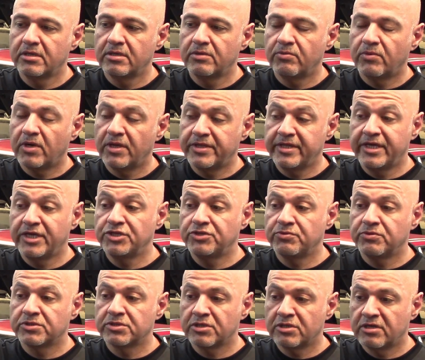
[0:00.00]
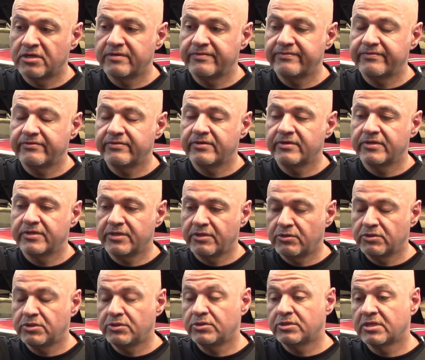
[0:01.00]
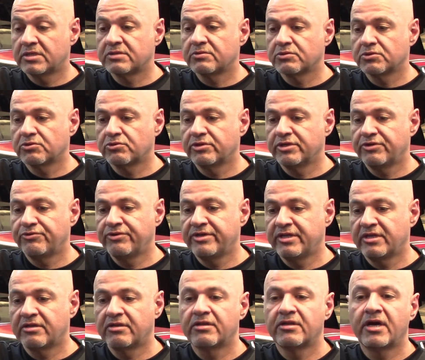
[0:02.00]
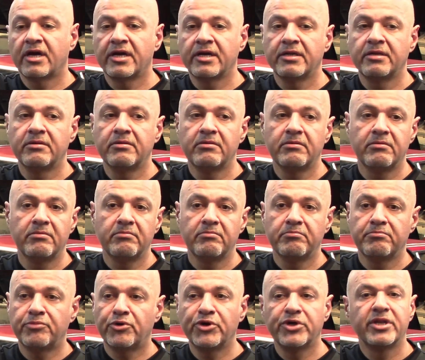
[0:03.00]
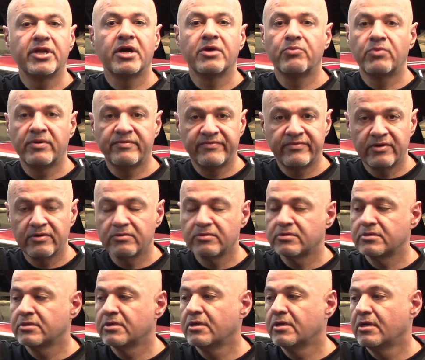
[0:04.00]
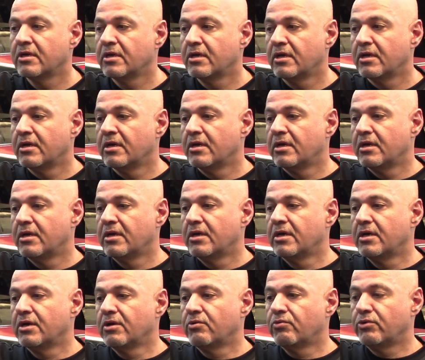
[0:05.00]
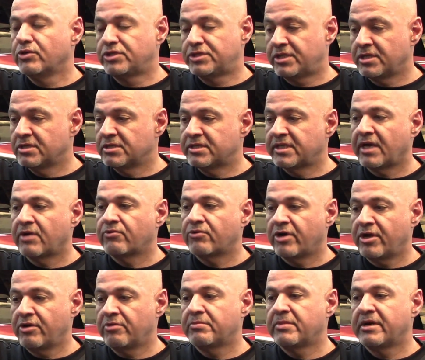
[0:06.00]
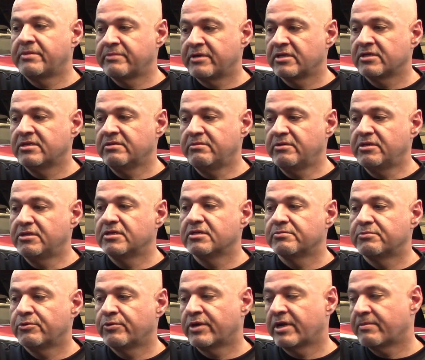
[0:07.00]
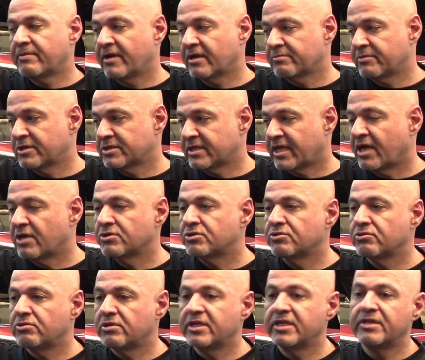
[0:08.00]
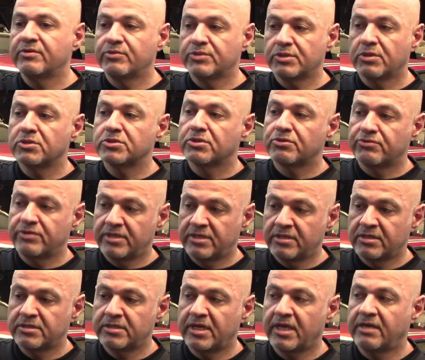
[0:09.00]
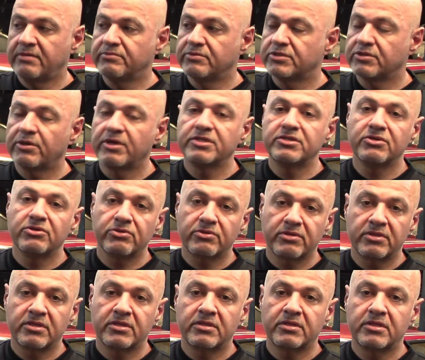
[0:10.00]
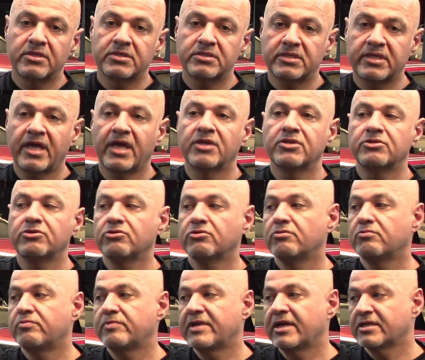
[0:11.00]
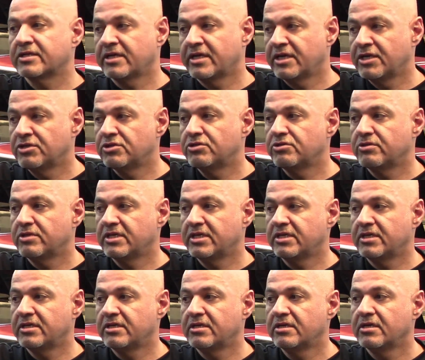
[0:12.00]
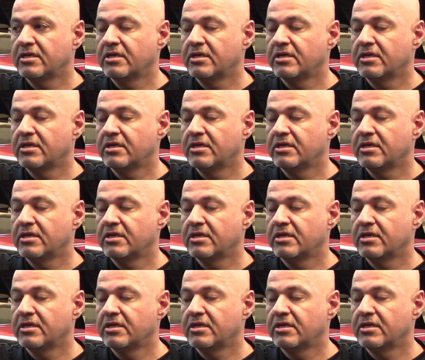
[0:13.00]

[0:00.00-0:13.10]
while the engine was off, the O2 sensor was already reading 9.91 volts. which didn't sound right on my multimeter, but when I plugged my scan tool in, it was also reading the same. So I took the scan tool, plugged it into the